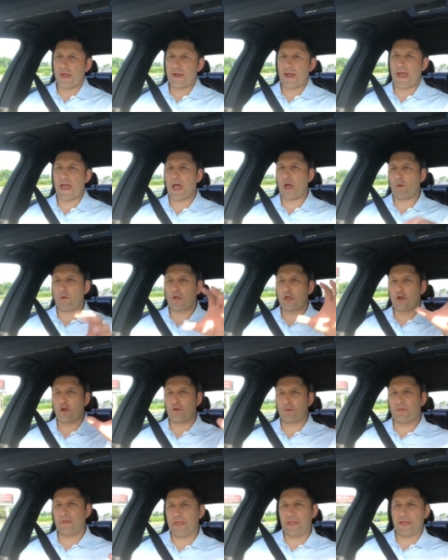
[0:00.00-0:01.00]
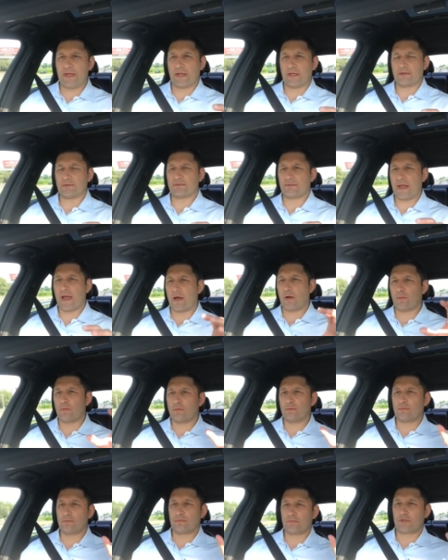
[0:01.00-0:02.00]
how you're leading. Now,
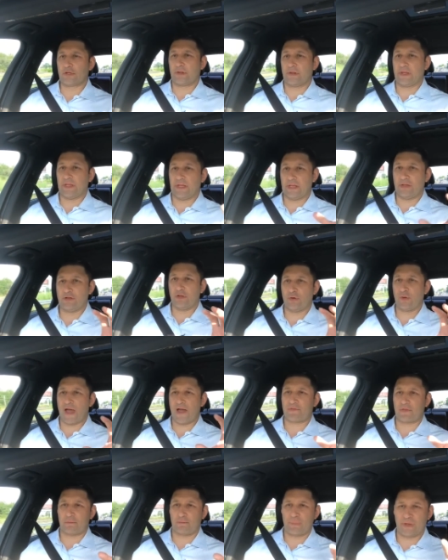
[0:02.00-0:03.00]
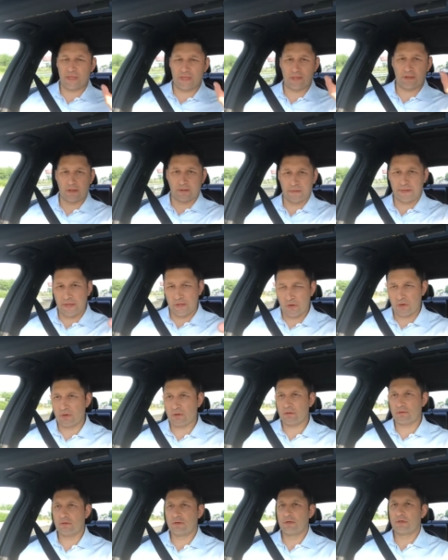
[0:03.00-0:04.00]
to lead, do you have to be the leader?
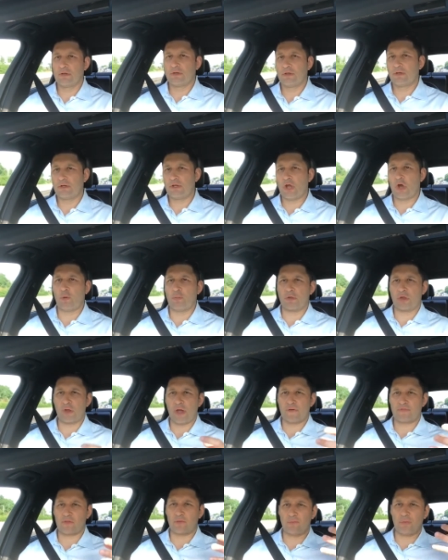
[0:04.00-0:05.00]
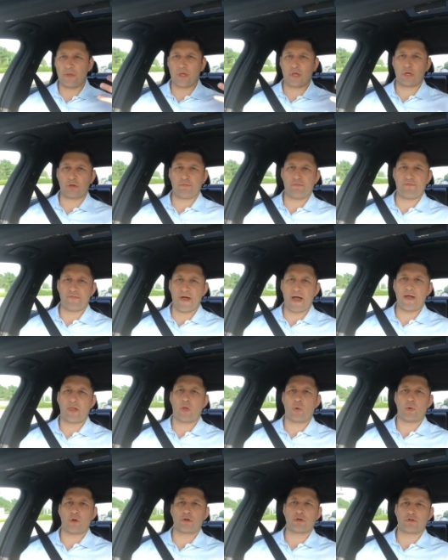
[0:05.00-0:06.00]
No, but you have to be a good
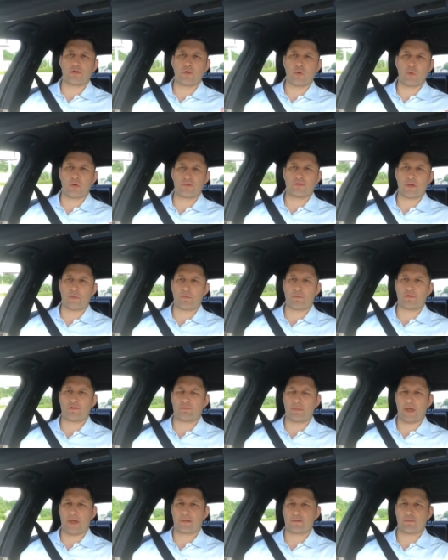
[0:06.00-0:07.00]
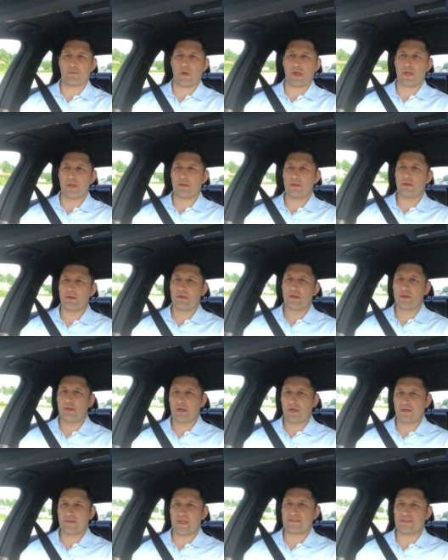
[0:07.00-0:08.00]
follower too, in some respect, right?
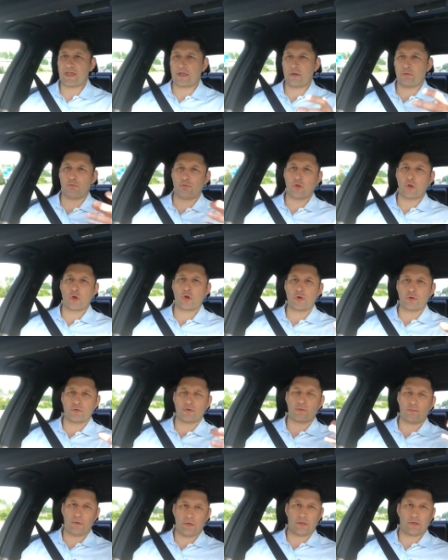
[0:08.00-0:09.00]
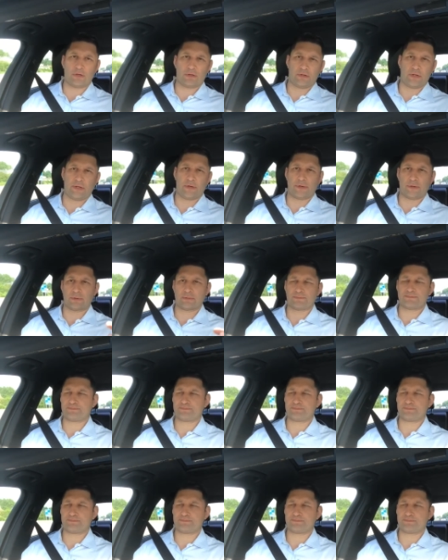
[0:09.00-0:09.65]
Because that's how you learn to be a good leader.